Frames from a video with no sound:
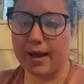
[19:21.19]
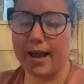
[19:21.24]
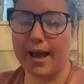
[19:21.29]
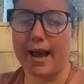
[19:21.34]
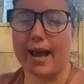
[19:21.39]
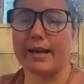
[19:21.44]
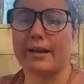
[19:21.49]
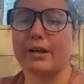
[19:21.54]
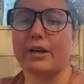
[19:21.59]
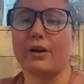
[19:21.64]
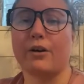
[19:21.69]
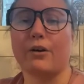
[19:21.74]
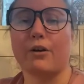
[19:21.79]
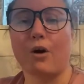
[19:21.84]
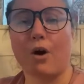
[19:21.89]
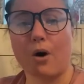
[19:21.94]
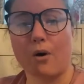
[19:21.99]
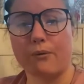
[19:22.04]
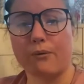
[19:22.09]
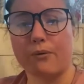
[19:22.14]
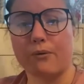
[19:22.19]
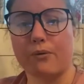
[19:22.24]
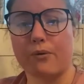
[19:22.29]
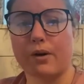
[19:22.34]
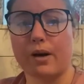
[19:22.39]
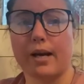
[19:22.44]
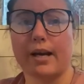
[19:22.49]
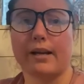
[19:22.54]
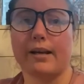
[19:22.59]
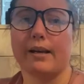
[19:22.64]
And
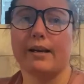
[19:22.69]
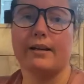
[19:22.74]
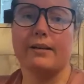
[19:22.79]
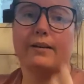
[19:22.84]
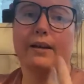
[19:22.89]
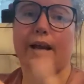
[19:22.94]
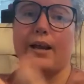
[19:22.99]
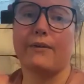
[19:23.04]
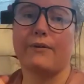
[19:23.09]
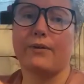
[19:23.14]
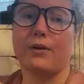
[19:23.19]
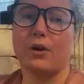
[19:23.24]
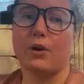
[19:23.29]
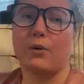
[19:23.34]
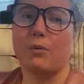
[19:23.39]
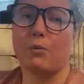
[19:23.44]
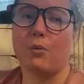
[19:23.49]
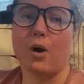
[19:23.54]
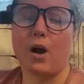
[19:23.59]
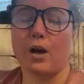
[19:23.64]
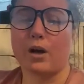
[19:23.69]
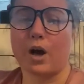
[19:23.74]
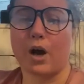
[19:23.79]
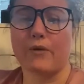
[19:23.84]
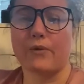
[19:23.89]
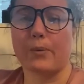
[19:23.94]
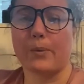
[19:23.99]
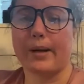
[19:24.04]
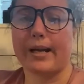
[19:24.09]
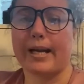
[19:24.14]
then if you work over
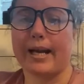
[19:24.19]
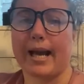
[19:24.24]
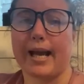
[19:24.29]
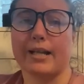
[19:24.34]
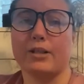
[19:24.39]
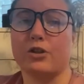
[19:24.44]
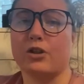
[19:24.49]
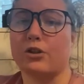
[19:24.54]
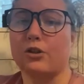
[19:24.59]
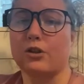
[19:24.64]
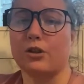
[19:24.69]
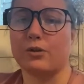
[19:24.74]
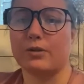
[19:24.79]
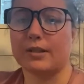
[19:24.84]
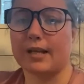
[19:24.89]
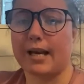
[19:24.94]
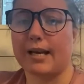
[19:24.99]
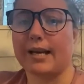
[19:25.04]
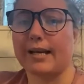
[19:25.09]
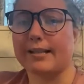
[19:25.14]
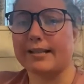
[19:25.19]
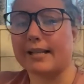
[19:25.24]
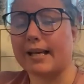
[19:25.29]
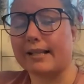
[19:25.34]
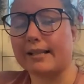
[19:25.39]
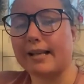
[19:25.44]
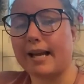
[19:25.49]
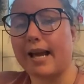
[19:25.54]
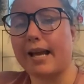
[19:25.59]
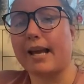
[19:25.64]
weekend, you can do Saturday and
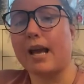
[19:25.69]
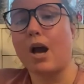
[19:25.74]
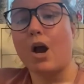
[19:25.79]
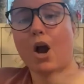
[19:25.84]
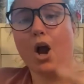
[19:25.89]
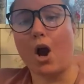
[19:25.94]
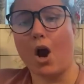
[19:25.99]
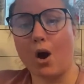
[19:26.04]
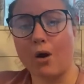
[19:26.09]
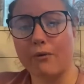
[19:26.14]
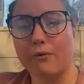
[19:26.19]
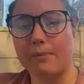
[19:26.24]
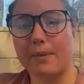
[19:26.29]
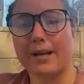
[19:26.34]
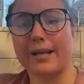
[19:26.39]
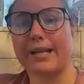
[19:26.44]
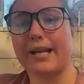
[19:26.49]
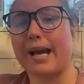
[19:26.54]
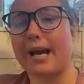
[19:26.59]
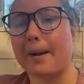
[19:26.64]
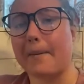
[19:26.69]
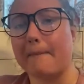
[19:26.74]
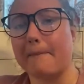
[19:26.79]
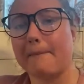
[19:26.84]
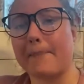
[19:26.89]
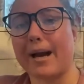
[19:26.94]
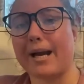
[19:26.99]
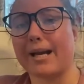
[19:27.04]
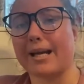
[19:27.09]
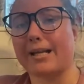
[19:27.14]
Sunday, off Monday,
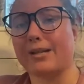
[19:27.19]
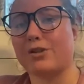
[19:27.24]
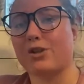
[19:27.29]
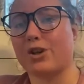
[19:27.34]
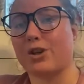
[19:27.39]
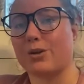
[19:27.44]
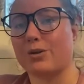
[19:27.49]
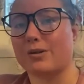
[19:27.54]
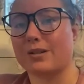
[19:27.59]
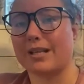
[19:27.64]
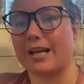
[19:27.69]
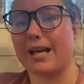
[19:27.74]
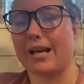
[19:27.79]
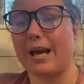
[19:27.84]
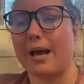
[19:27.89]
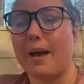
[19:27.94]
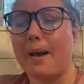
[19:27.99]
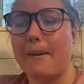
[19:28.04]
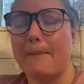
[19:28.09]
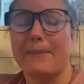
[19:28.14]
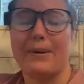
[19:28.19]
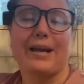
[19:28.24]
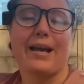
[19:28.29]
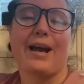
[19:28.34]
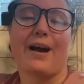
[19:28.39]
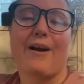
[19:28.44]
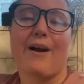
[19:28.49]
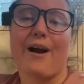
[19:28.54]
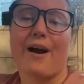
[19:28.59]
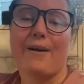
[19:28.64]
back in Tuesday. But yeah,
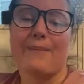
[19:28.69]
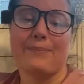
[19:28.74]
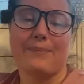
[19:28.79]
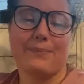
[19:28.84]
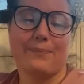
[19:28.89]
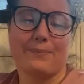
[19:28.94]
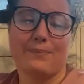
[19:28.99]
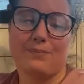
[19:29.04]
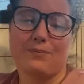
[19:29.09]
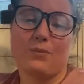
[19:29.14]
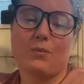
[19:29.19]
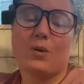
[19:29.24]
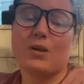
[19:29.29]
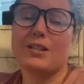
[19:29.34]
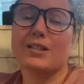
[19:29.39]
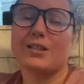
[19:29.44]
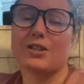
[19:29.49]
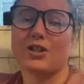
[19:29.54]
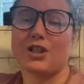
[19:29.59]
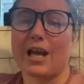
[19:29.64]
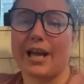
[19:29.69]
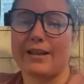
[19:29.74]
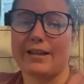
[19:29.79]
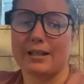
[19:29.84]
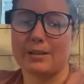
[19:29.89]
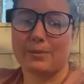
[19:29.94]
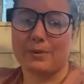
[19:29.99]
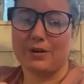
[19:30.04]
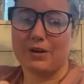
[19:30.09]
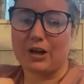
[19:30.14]
I wanted to share
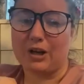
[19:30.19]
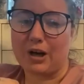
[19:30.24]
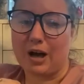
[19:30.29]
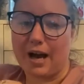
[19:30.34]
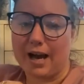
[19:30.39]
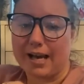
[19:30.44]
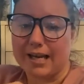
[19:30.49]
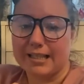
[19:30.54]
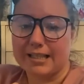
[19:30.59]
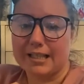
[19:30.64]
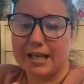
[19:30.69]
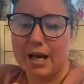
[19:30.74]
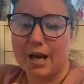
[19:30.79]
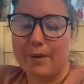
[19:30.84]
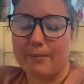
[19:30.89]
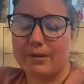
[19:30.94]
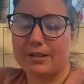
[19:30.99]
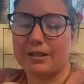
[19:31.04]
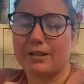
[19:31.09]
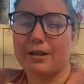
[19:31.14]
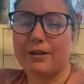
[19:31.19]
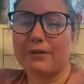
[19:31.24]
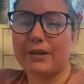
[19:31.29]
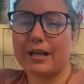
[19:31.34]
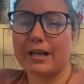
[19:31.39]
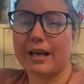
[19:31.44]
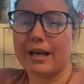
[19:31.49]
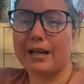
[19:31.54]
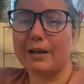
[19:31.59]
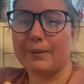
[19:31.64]
this with you guys because I don't think
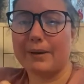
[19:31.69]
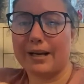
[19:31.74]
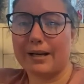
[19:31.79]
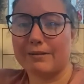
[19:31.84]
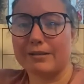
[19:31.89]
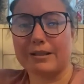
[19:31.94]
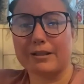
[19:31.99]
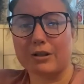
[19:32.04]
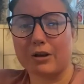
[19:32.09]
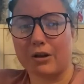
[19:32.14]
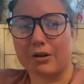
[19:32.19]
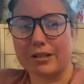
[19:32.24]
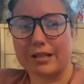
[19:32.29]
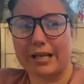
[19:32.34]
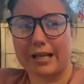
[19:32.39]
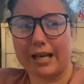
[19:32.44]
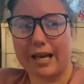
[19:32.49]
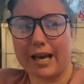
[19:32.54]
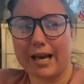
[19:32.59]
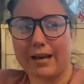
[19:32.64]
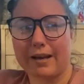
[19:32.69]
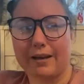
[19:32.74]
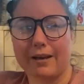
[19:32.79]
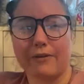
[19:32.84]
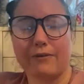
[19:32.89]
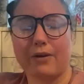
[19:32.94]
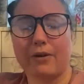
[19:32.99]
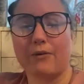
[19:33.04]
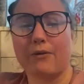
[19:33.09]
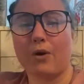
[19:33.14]
anyone else has clocked it yet. If
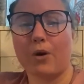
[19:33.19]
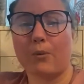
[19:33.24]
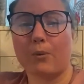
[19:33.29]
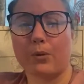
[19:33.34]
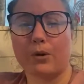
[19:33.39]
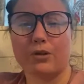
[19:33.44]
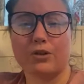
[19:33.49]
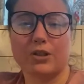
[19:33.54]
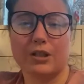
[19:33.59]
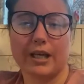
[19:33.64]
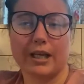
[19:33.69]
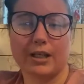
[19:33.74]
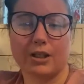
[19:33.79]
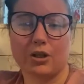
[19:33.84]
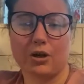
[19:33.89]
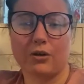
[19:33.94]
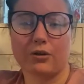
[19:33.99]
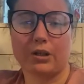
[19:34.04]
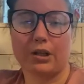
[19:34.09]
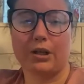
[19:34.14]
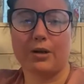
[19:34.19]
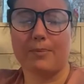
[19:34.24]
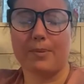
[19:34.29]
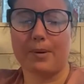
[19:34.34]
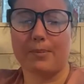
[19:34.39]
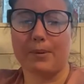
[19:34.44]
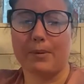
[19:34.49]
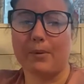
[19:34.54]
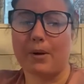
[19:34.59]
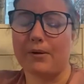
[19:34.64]
you've not watched TikTok, then you
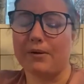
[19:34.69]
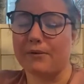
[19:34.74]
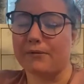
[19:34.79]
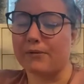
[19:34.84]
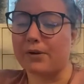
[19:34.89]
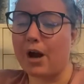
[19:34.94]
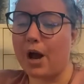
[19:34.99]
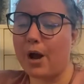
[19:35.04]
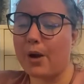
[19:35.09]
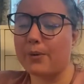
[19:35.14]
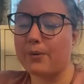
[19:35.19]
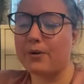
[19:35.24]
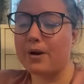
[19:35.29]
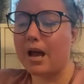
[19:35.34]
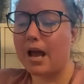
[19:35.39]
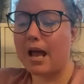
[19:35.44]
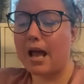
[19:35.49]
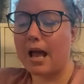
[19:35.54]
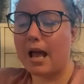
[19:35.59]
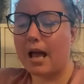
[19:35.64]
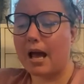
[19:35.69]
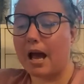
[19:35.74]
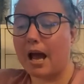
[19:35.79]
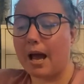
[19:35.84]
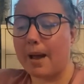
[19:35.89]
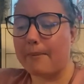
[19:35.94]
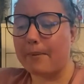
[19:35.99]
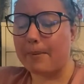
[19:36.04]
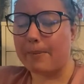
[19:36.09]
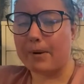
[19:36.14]
probably won't have known.
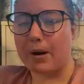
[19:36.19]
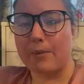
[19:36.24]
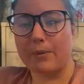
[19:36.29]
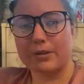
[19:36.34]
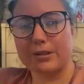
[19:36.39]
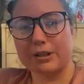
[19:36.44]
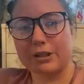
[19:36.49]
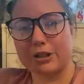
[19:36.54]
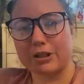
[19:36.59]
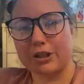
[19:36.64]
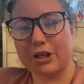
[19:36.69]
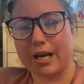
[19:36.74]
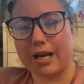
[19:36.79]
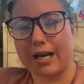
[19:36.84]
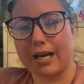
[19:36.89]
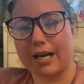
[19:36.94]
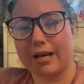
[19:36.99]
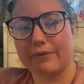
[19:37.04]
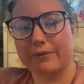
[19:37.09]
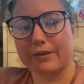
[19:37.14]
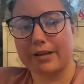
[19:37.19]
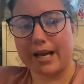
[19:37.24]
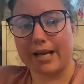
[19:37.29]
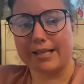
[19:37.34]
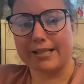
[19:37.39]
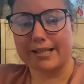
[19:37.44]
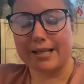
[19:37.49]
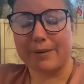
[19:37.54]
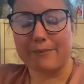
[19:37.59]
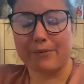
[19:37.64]
But I wanted to share
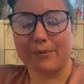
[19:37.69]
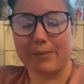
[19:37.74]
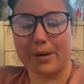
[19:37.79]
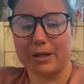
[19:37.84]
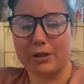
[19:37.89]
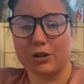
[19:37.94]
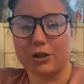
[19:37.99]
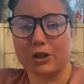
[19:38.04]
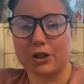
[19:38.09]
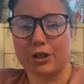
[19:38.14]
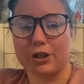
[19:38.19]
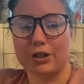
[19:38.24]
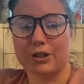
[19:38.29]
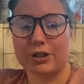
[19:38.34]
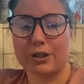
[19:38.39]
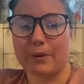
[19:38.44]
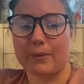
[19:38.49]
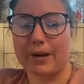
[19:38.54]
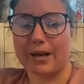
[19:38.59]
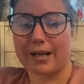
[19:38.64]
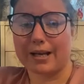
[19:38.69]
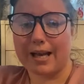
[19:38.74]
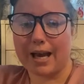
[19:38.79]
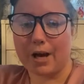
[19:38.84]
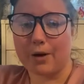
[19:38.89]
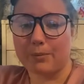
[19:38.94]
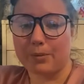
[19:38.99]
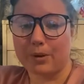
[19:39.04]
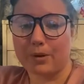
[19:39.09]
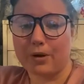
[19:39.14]
this information so it can
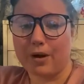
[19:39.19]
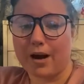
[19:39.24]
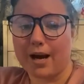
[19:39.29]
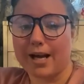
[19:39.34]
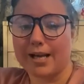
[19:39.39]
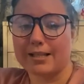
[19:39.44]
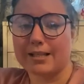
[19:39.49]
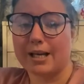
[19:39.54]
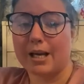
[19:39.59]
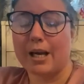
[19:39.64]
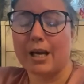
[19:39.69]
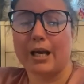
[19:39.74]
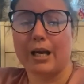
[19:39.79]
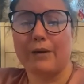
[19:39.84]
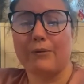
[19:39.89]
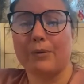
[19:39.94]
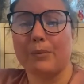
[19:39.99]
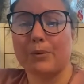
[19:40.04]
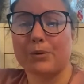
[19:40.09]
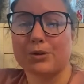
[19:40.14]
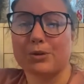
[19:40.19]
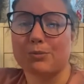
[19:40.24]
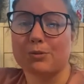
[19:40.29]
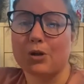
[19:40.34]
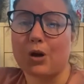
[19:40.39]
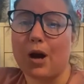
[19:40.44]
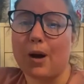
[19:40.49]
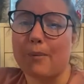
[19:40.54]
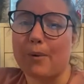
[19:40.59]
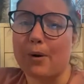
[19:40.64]
help you guys if you want some
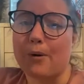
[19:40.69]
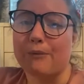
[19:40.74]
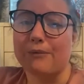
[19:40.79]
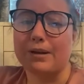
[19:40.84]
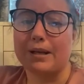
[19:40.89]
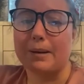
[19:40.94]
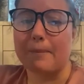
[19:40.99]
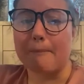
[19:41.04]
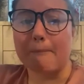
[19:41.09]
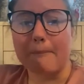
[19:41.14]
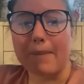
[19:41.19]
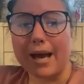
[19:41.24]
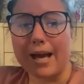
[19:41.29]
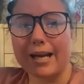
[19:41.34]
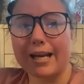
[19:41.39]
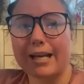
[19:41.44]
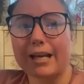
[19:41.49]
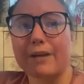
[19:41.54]
time off in May.